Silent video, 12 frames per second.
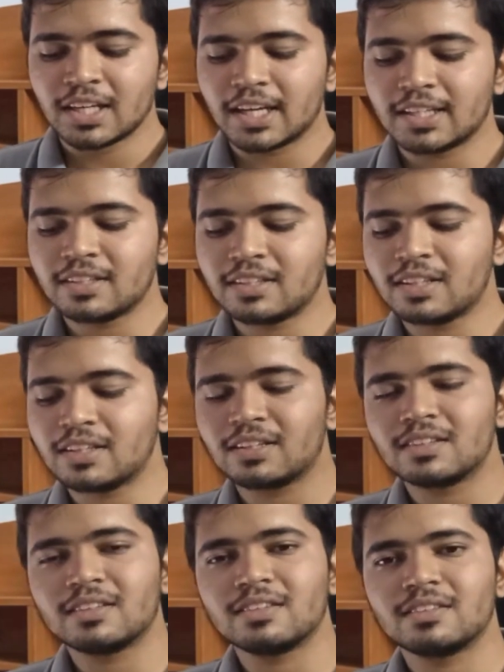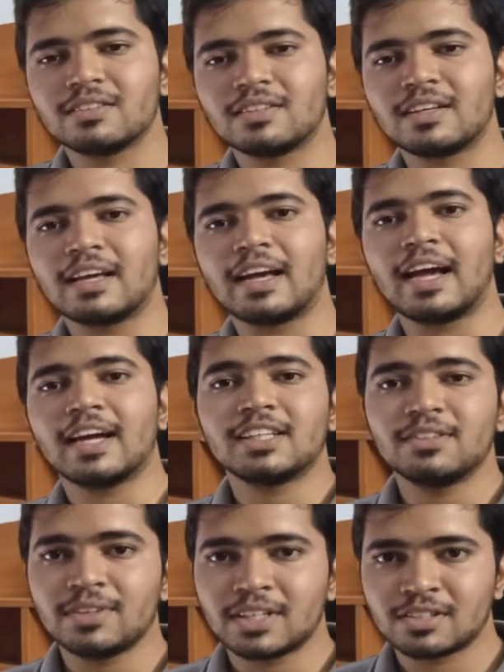And then
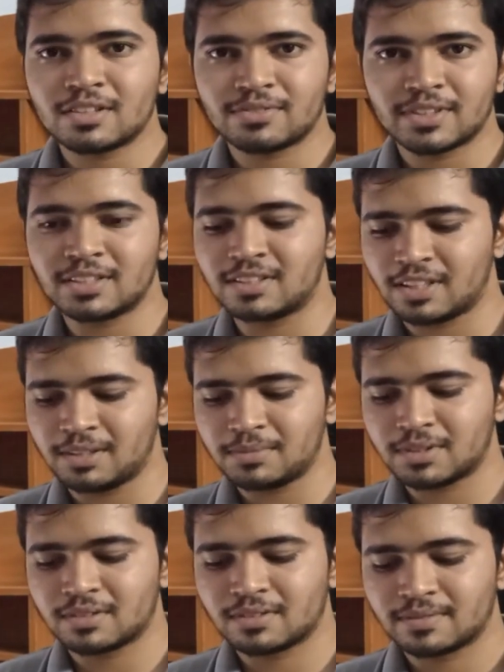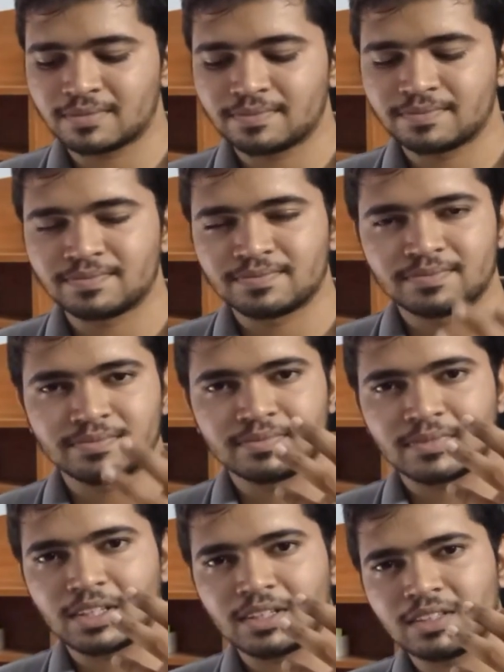activation of enzymes.
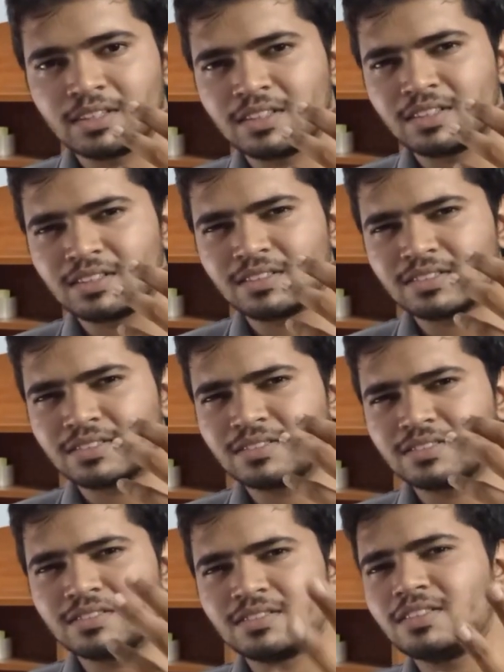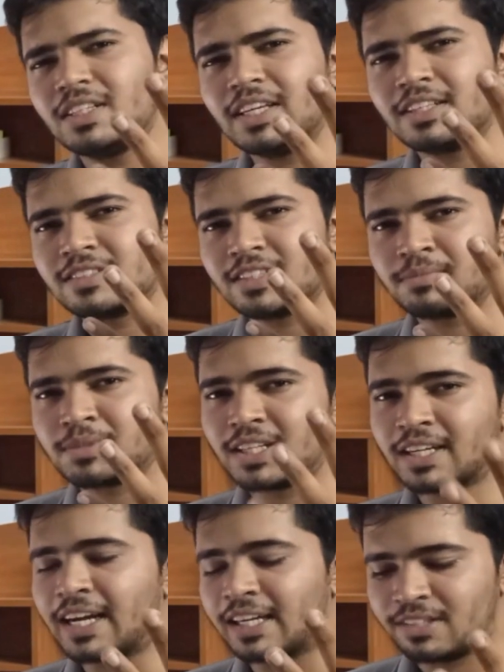Uh, Three enzymes
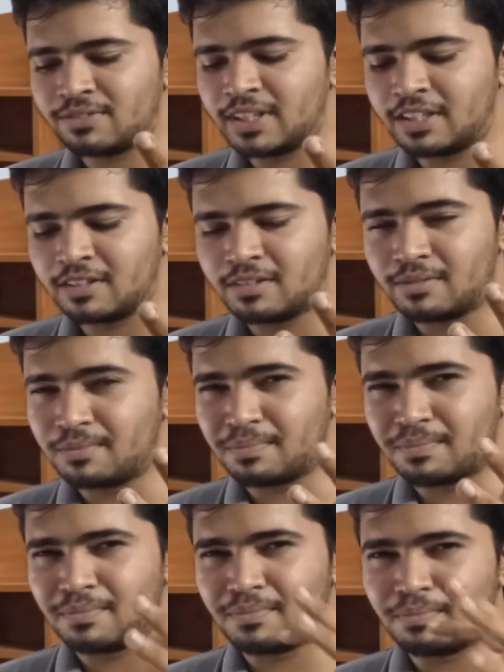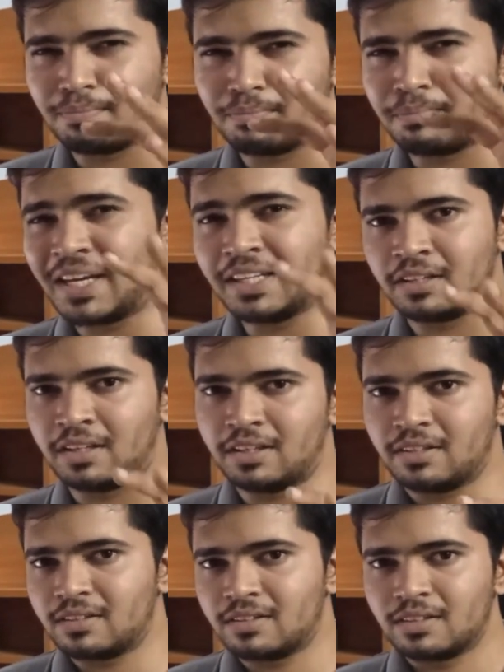get activated mainly.
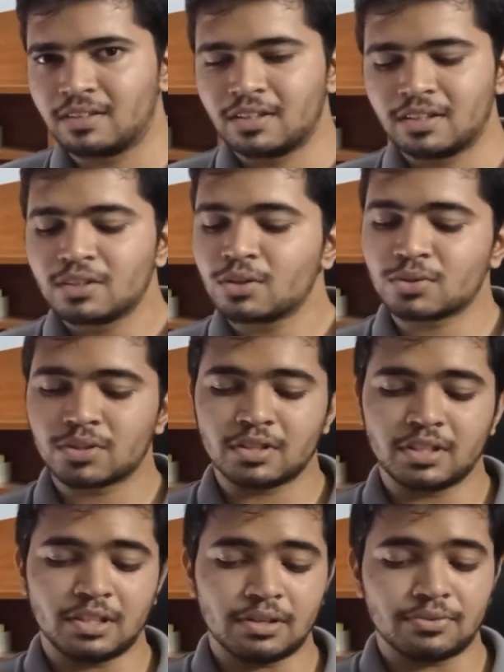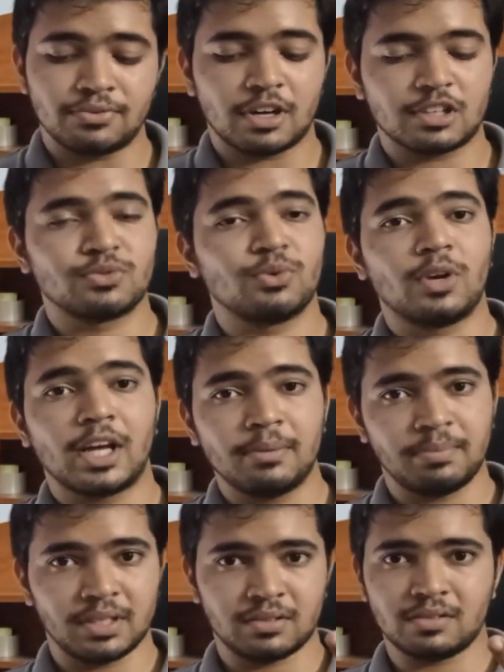Those are the
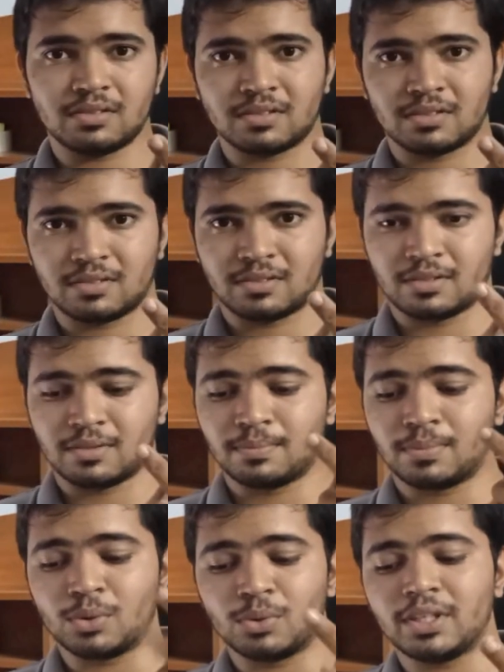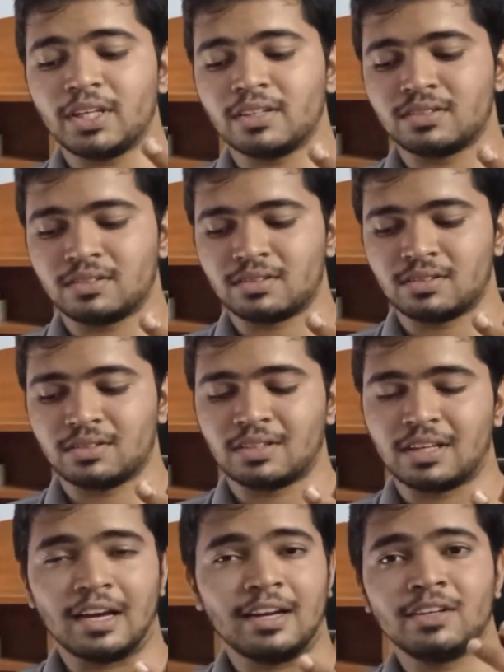phospholipases, proteases,
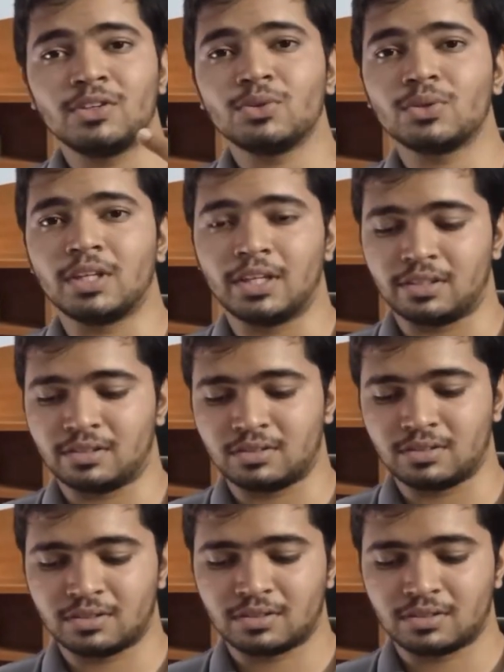and nucleases.